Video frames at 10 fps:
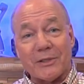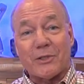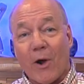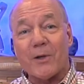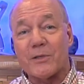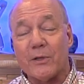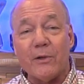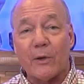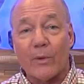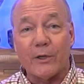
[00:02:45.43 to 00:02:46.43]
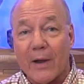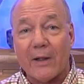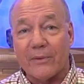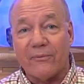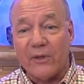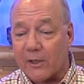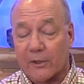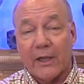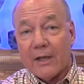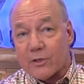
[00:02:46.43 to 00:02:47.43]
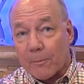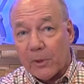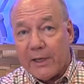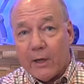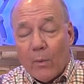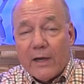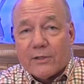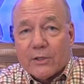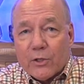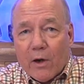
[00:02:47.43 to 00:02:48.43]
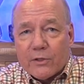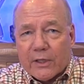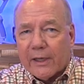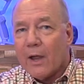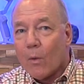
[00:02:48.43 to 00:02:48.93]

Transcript: charge the unit when you're out in the field. So plenty of ways to charge it.